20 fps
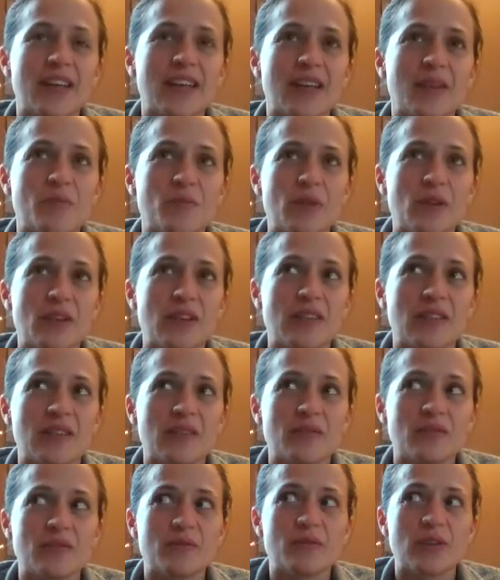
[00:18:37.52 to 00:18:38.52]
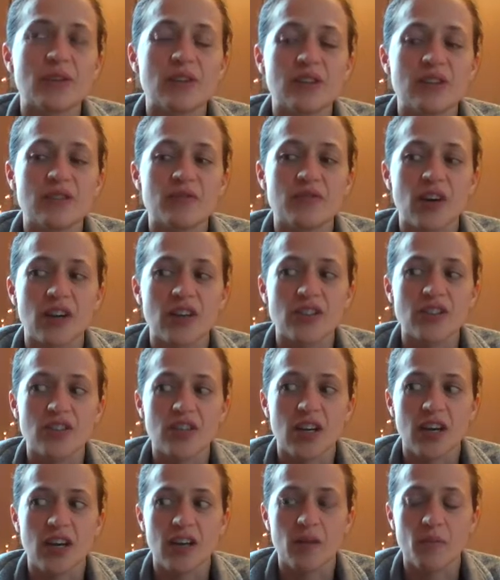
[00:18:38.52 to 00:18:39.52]
it can be really
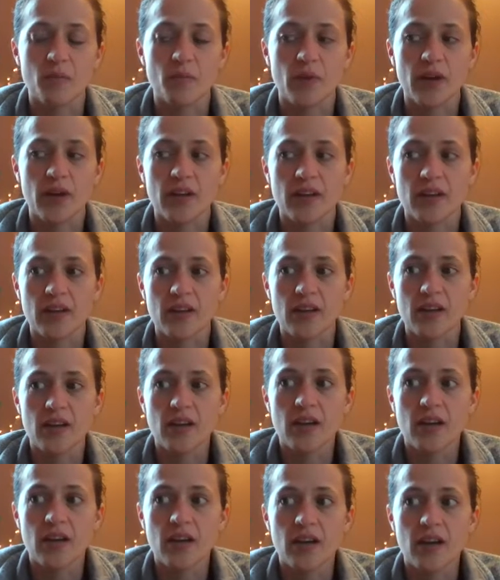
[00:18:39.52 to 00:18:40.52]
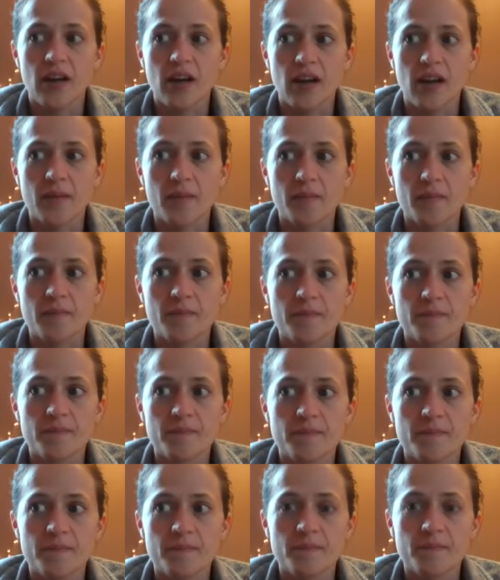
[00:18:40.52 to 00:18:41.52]
frustrating. But um,
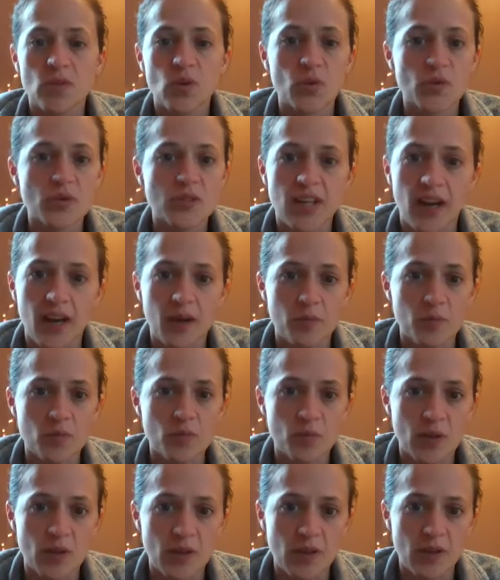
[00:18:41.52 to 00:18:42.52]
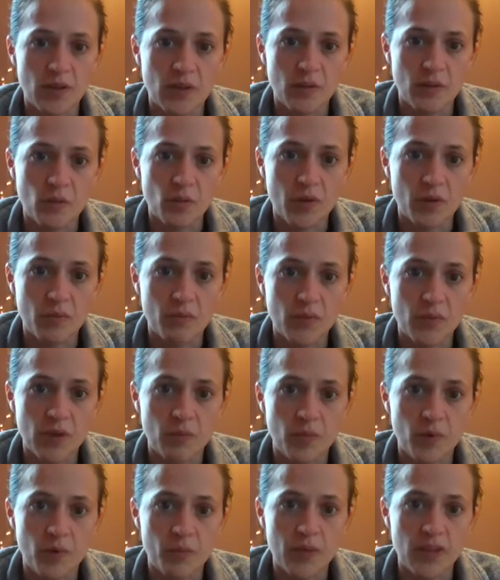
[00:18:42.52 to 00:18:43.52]
those times when
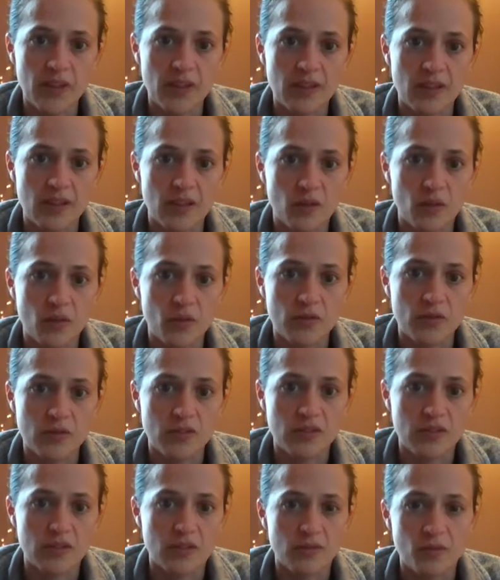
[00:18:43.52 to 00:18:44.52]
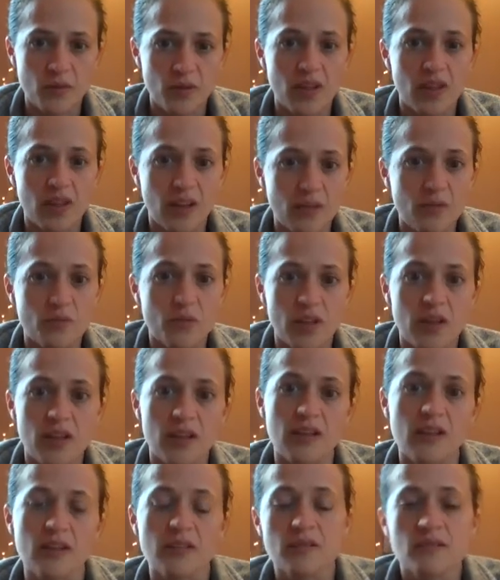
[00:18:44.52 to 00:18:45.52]
people meet their goals
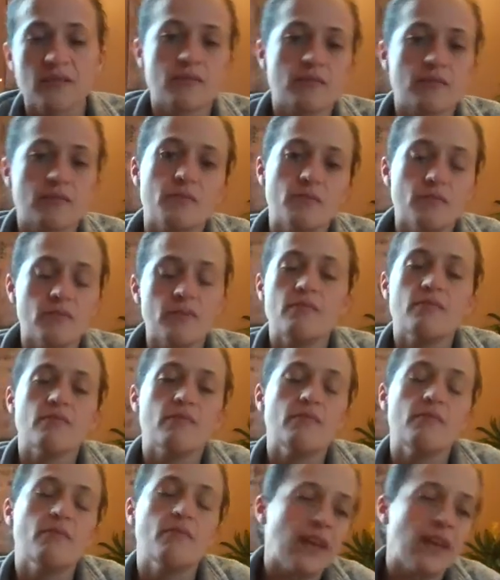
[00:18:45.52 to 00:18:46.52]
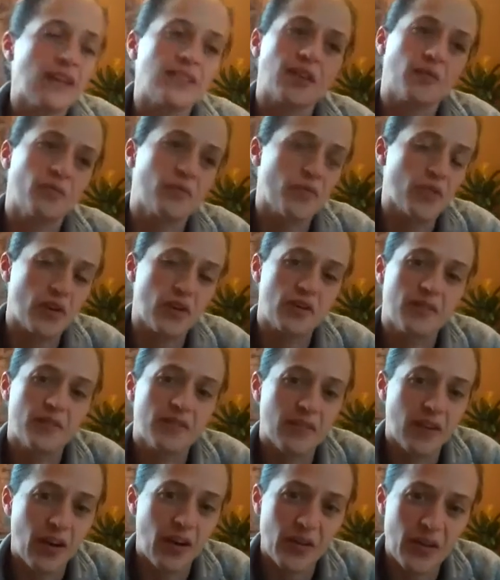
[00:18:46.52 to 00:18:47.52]
really makes up
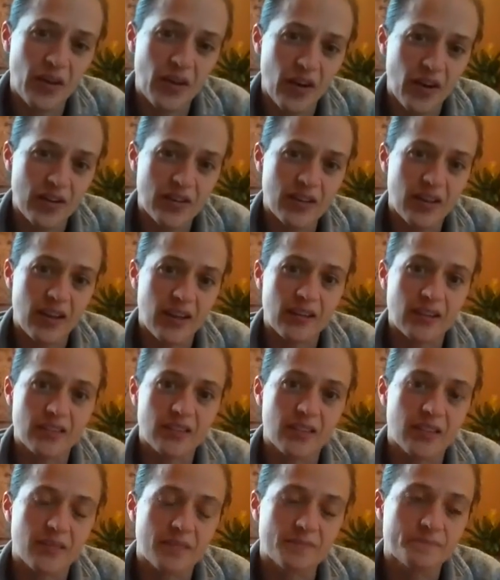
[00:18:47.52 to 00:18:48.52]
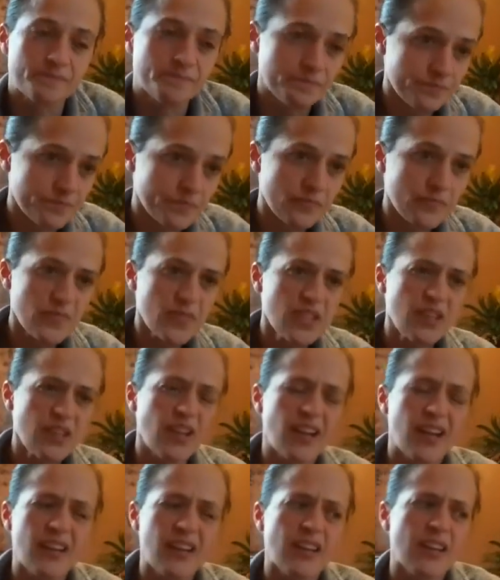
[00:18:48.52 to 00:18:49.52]
for all the hard days, and
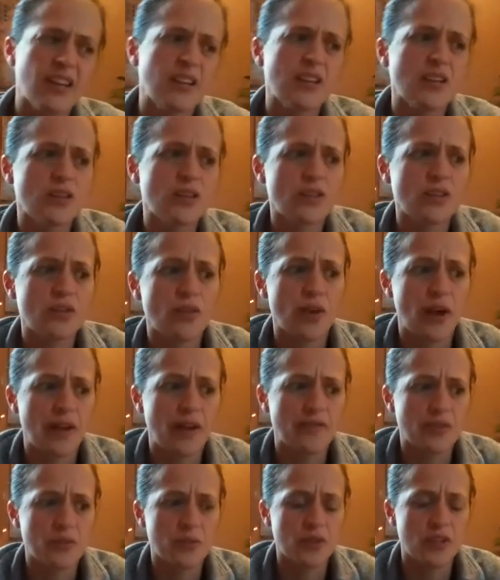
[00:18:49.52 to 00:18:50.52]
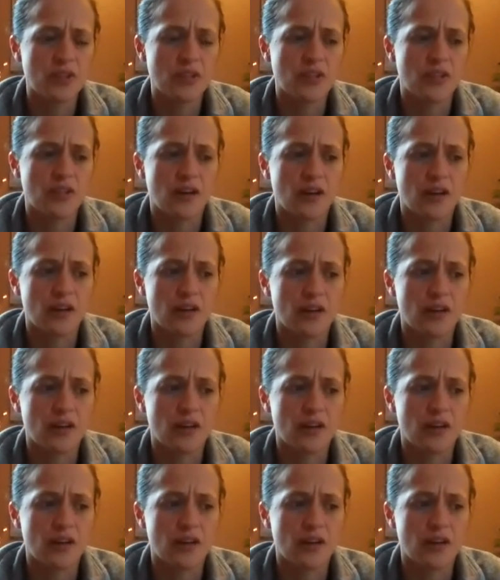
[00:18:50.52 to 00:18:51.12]
you have to be